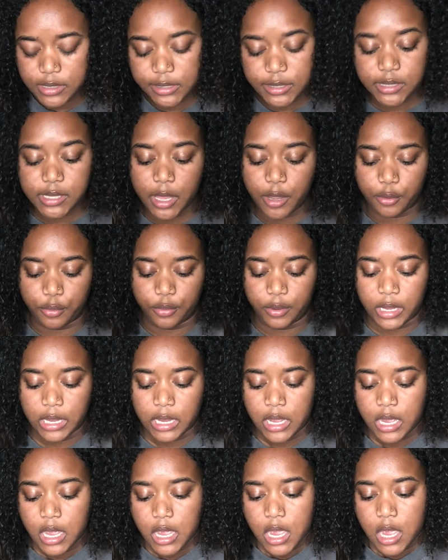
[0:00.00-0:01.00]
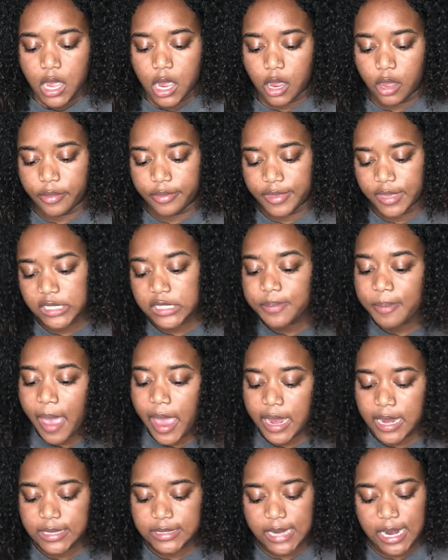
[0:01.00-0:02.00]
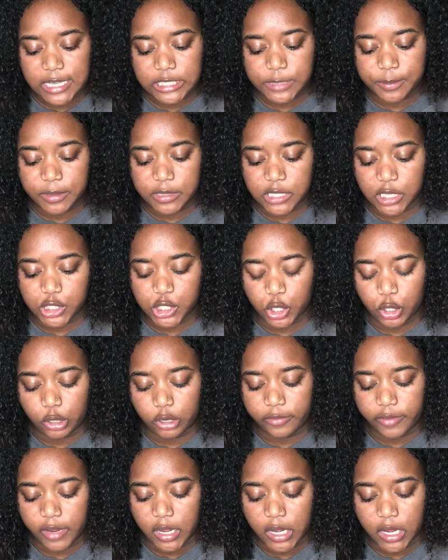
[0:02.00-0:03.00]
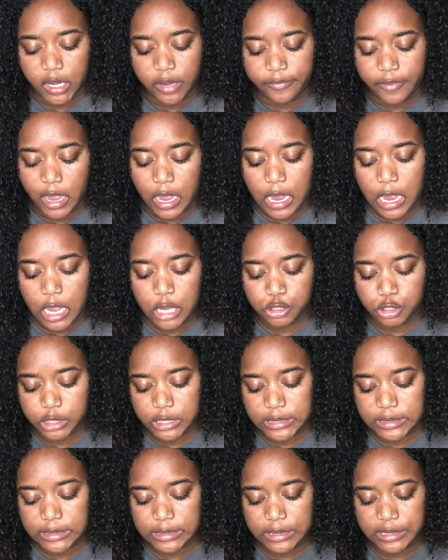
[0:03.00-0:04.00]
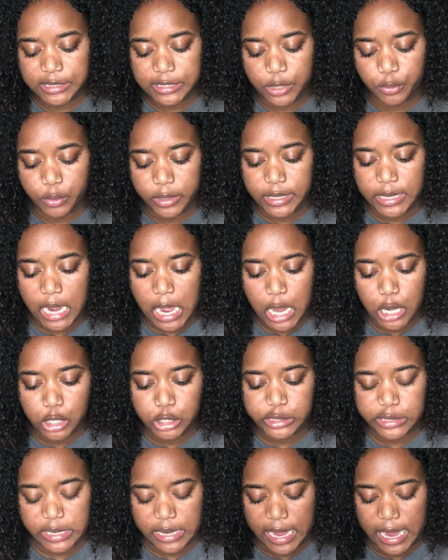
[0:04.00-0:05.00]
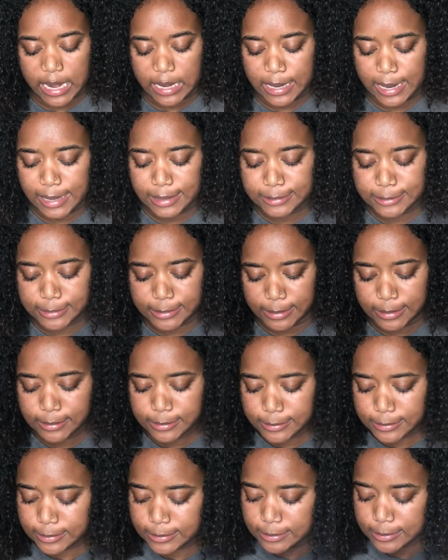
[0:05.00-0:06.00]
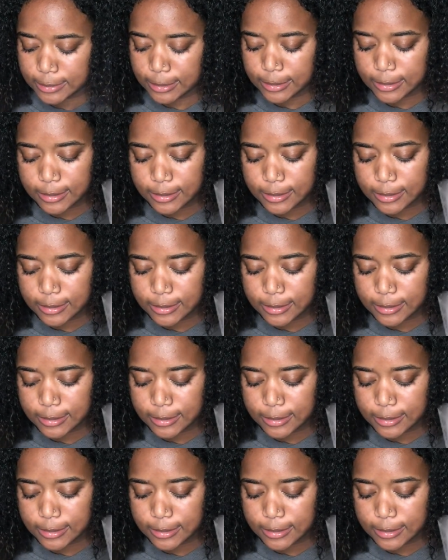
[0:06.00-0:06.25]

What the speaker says: So, On this package, I spent a total of $161.88.